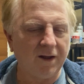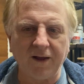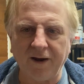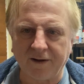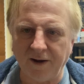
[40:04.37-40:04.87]

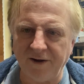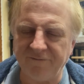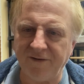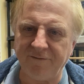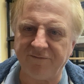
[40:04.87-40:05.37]
Okay,
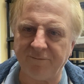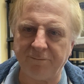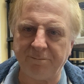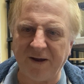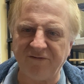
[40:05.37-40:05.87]
if
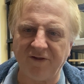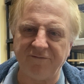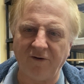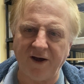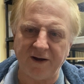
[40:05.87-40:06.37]
basically
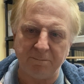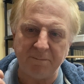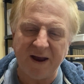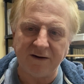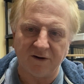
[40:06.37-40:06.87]
if I had a
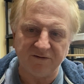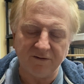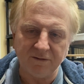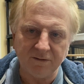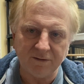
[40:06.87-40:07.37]
magnet,
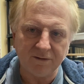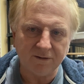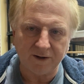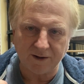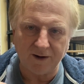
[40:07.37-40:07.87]

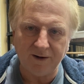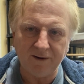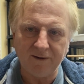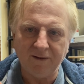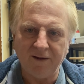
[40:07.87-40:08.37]
okay,
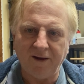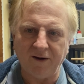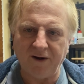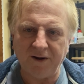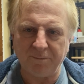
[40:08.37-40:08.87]

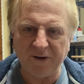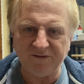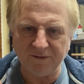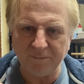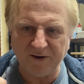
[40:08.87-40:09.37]
and I had a
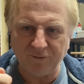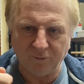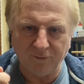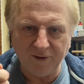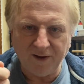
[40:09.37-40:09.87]
piece of
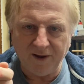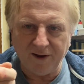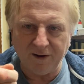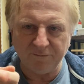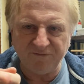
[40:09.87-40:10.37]
metal
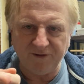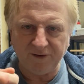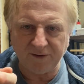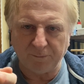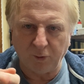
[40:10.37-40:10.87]
and I'm
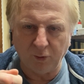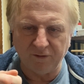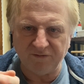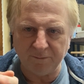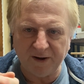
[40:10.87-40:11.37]
feeling the pull
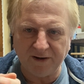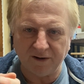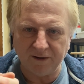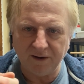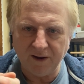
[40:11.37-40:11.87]
of the
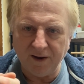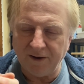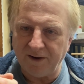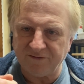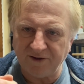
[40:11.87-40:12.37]
magnet.
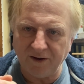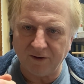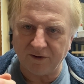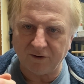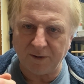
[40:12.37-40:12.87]
Now say I've
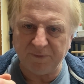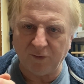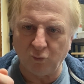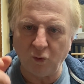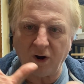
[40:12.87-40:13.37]
got a great big
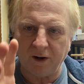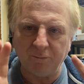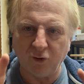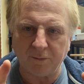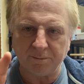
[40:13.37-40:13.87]
rock and
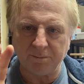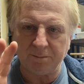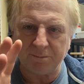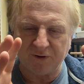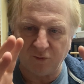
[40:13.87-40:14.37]
put it
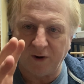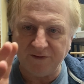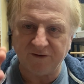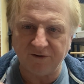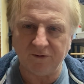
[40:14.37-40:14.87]
between
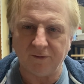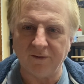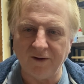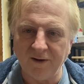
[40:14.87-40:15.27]
the two.